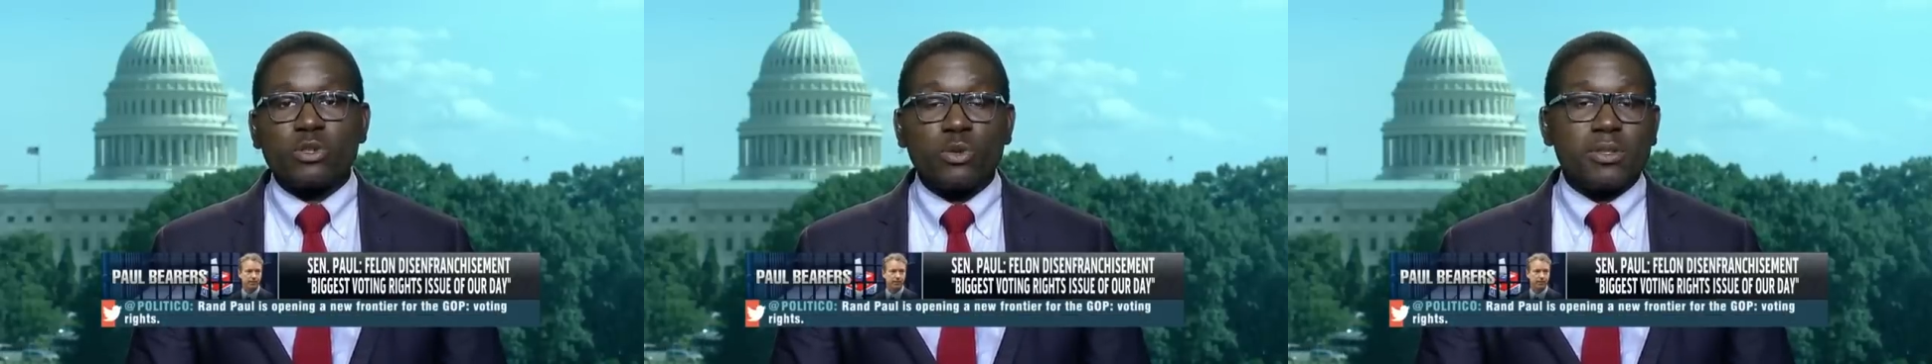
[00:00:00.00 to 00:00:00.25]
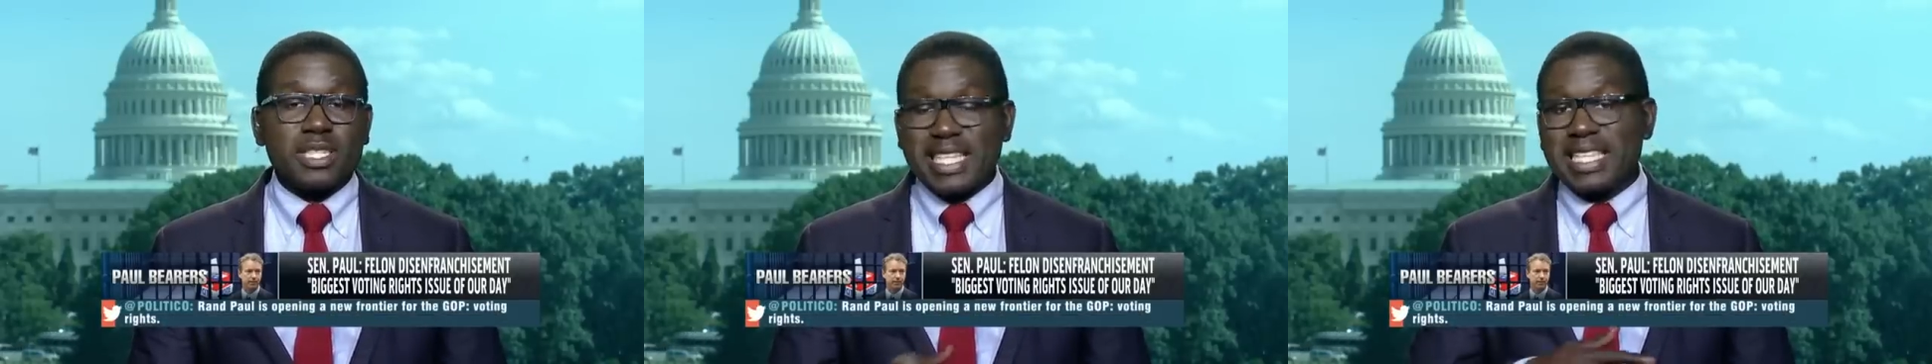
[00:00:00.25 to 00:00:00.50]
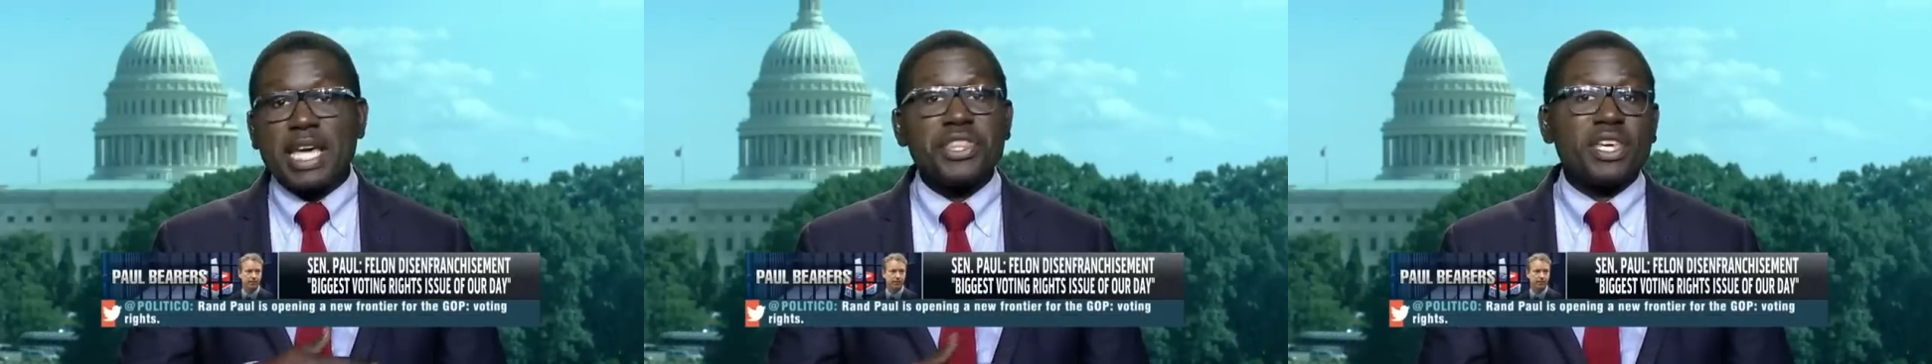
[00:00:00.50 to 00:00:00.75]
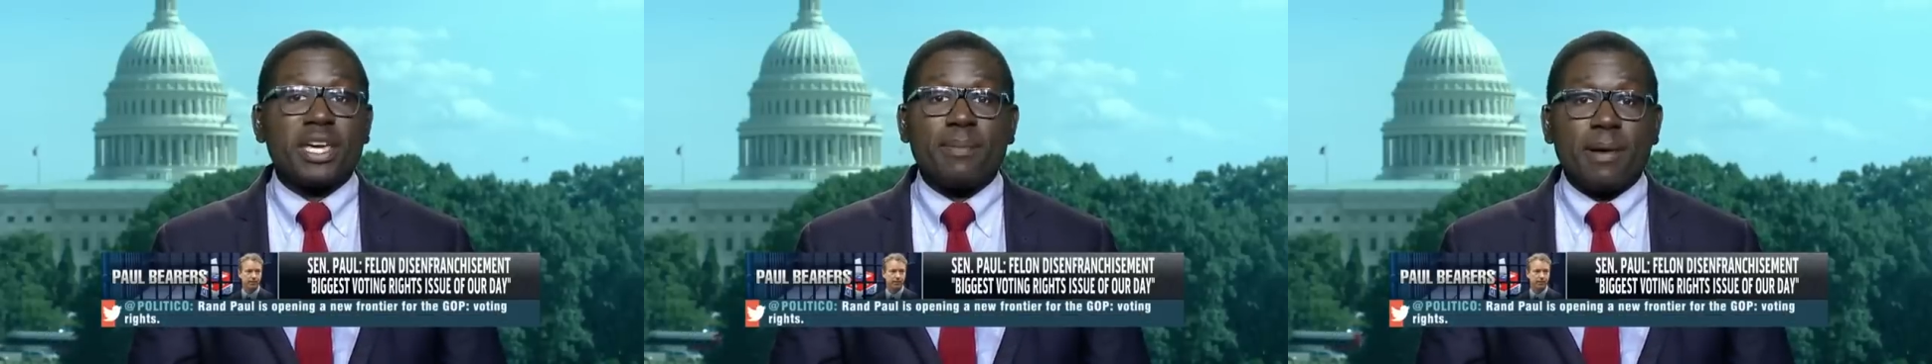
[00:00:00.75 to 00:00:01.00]
To say
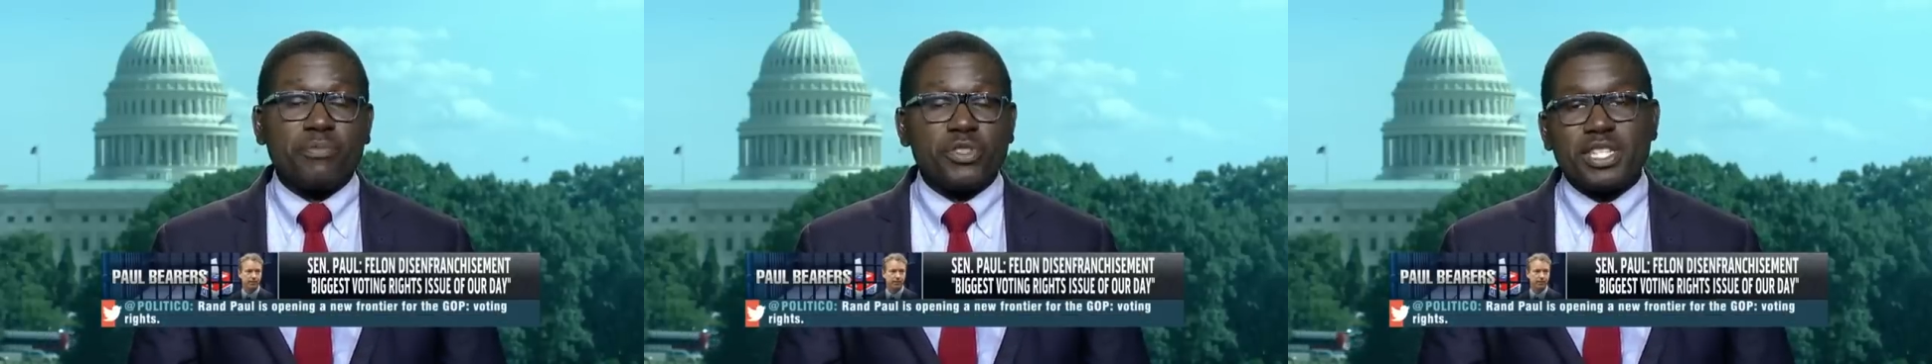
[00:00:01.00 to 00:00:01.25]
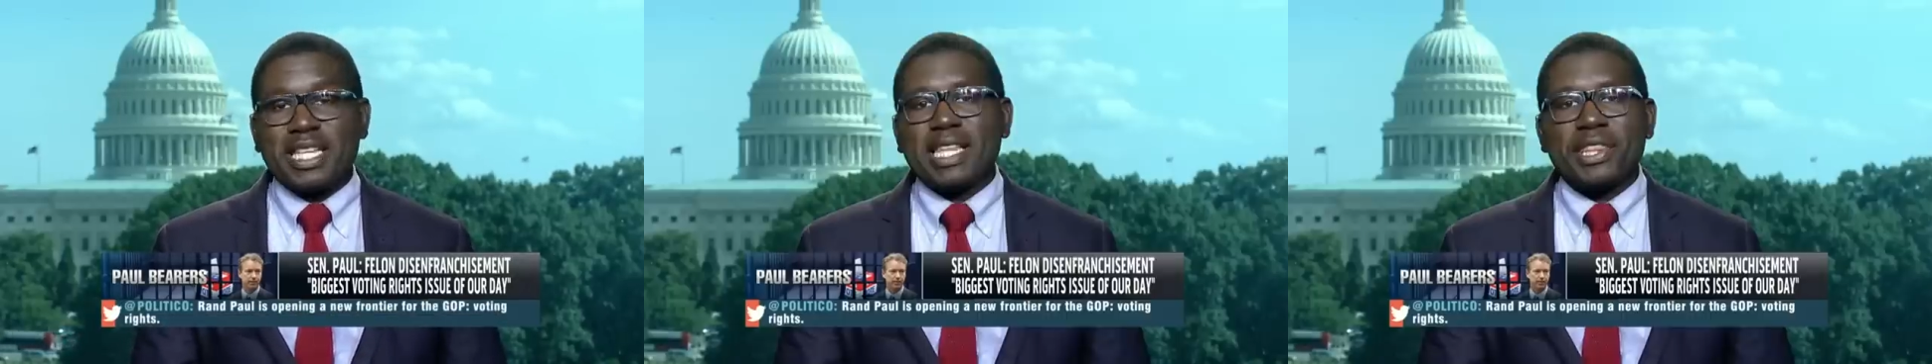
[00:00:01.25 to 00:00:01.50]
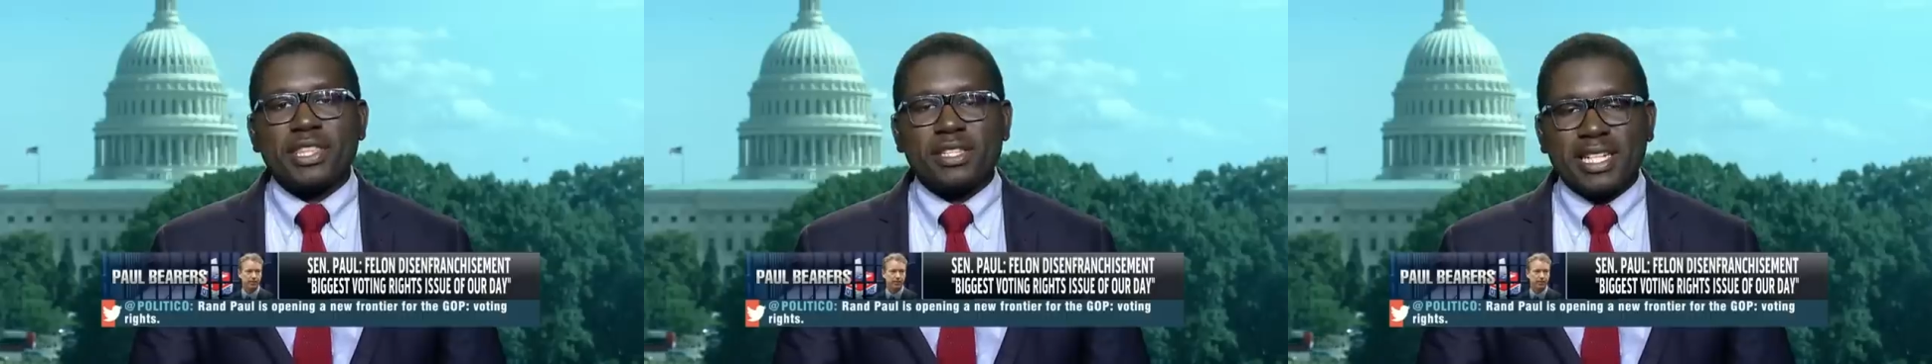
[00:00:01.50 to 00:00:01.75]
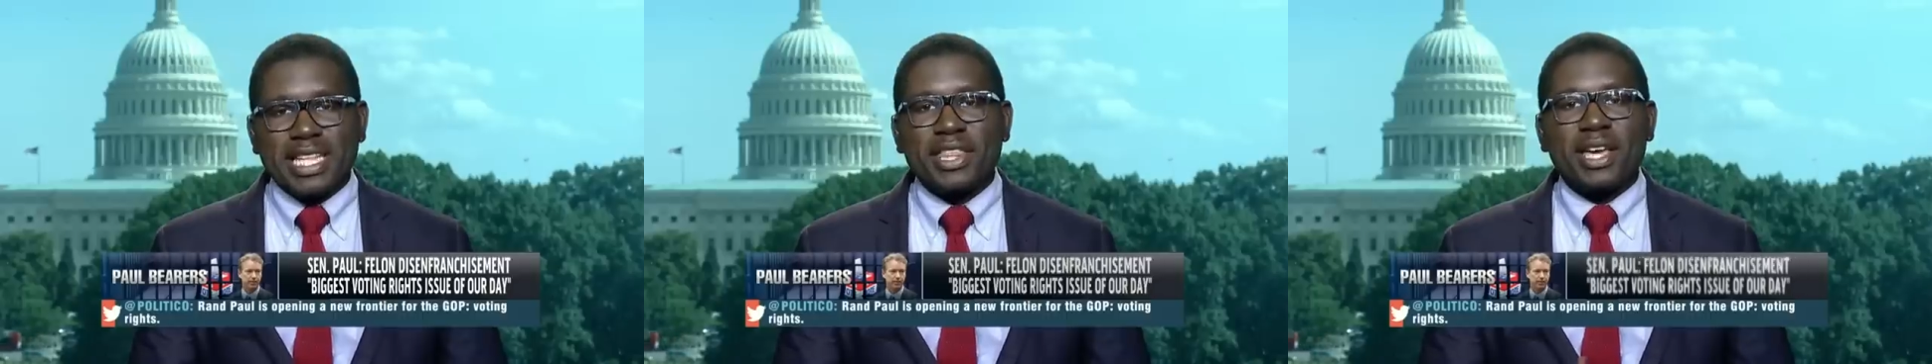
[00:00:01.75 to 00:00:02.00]
nothing about to say,
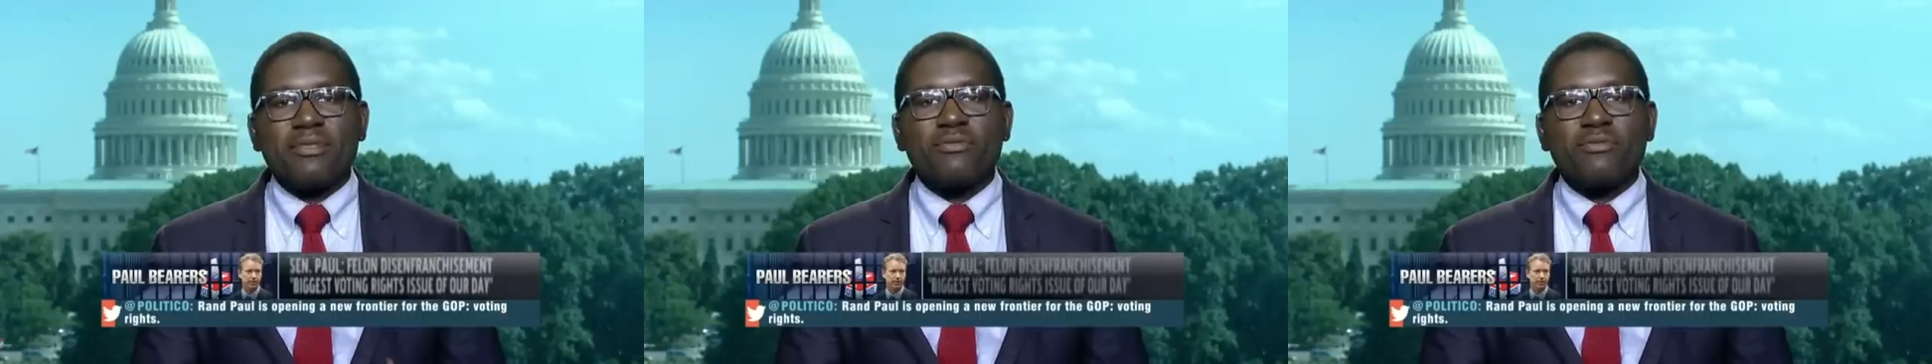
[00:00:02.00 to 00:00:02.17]
say nothing